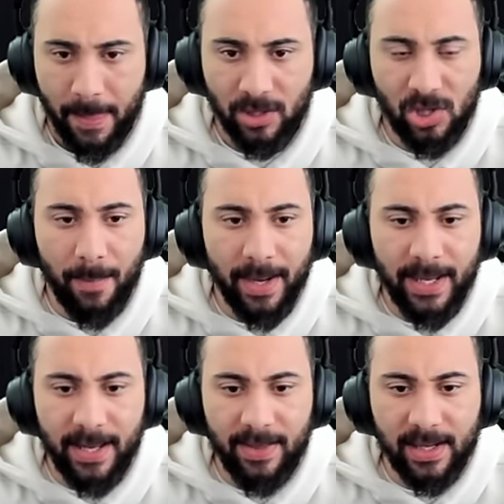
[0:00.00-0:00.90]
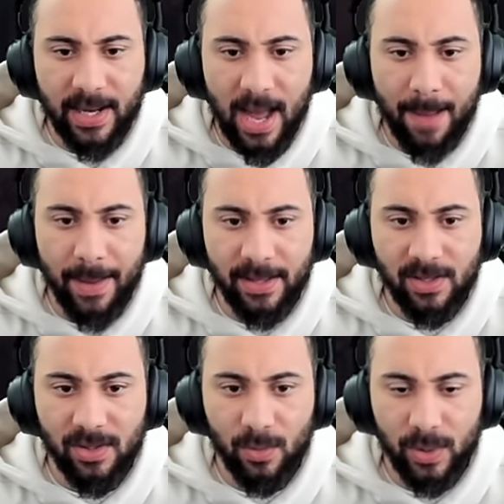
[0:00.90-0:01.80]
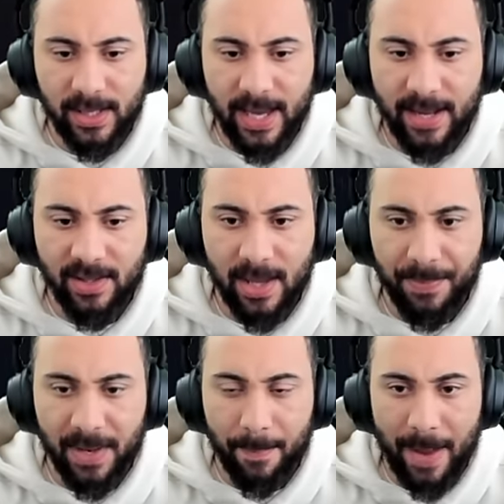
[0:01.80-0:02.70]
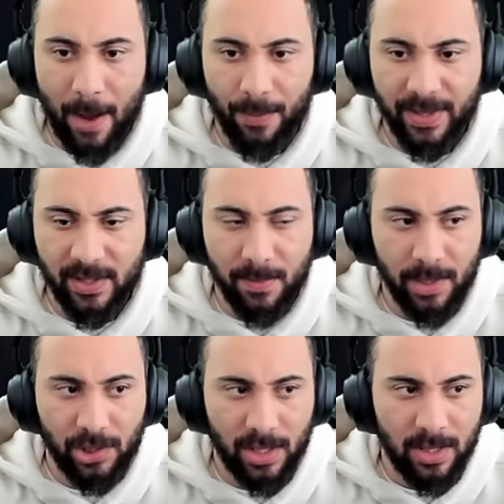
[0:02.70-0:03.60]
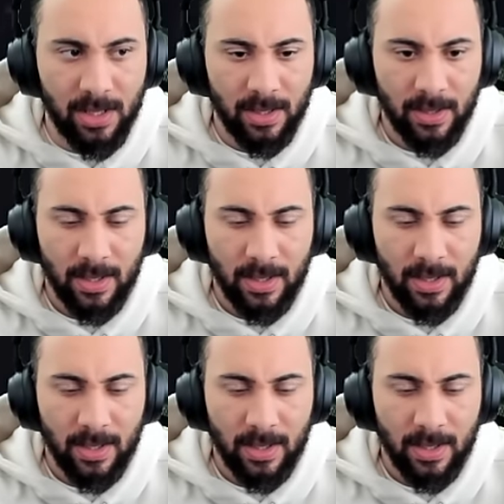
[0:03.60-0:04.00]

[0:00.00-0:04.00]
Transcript: somebody in the comments was saying something about this mission.